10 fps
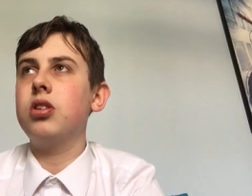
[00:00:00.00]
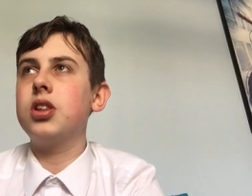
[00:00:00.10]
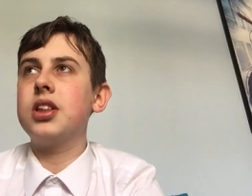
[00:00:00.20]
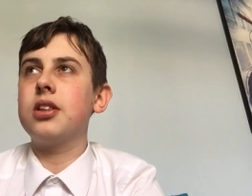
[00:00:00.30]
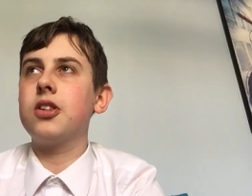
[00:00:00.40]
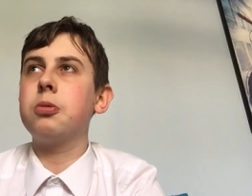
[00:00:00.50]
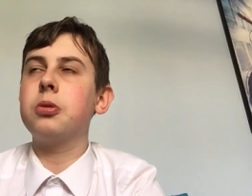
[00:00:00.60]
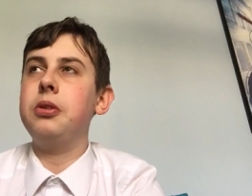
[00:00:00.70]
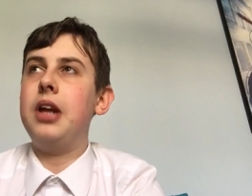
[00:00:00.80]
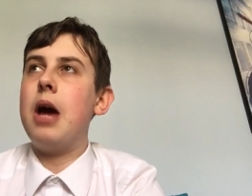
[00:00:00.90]
This is like
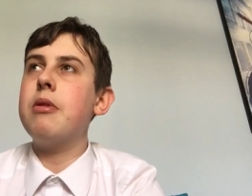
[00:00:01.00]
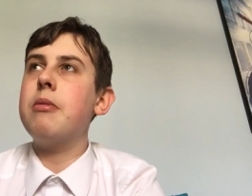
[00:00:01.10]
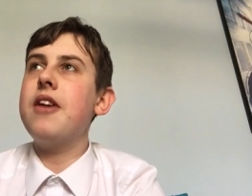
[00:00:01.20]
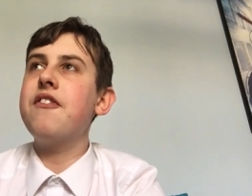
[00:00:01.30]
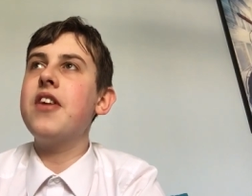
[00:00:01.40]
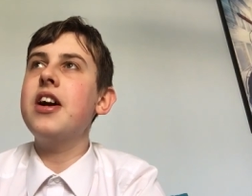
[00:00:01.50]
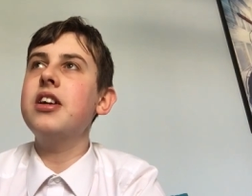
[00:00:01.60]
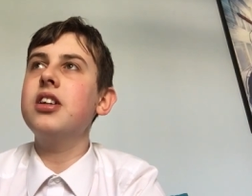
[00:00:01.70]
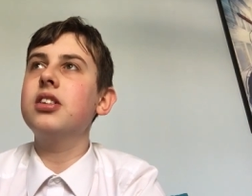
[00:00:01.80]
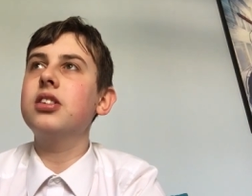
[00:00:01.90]
supposed to be an MMA
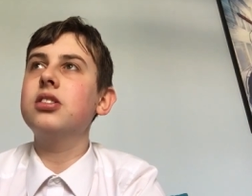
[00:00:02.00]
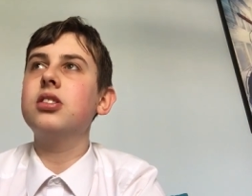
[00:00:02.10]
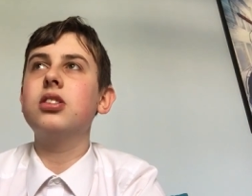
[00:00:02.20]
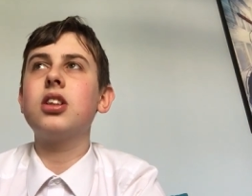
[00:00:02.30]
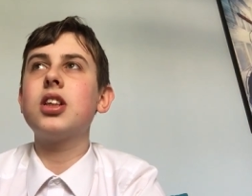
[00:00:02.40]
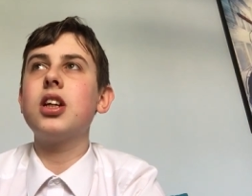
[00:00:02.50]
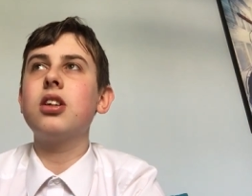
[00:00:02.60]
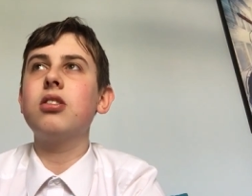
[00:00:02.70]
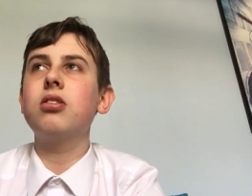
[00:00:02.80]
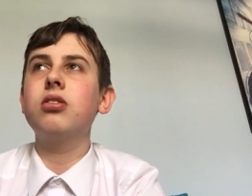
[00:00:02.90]
fight. It looks
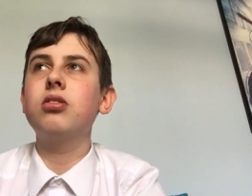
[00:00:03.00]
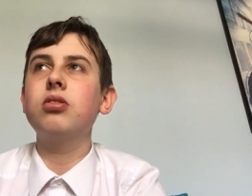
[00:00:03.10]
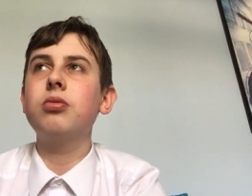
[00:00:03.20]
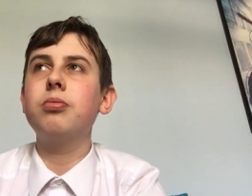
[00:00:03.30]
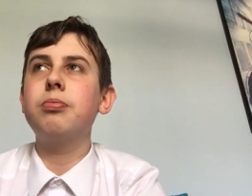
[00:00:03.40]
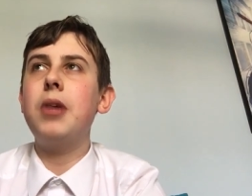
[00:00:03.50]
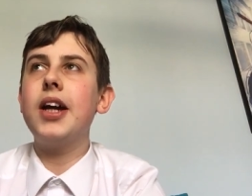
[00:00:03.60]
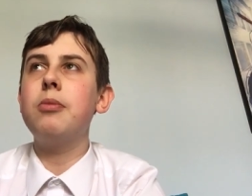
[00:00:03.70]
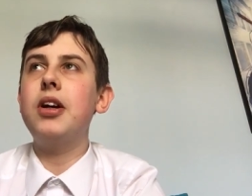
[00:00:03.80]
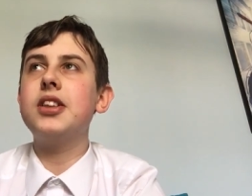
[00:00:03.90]
like
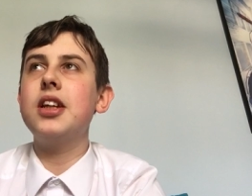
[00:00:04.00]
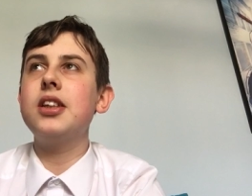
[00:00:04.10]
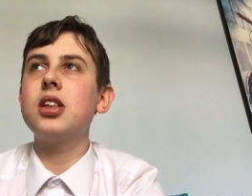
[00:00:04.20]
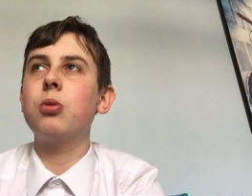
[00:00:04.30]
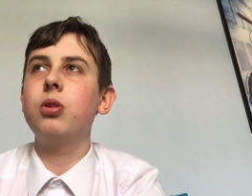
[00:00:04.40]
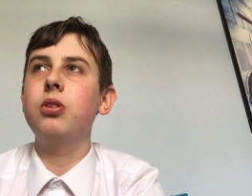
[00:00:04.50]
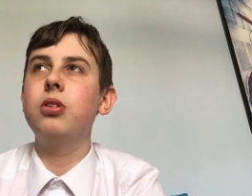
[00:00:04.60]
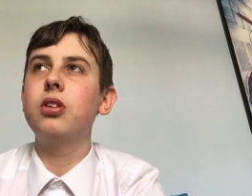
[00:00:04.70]
Becky might take this one.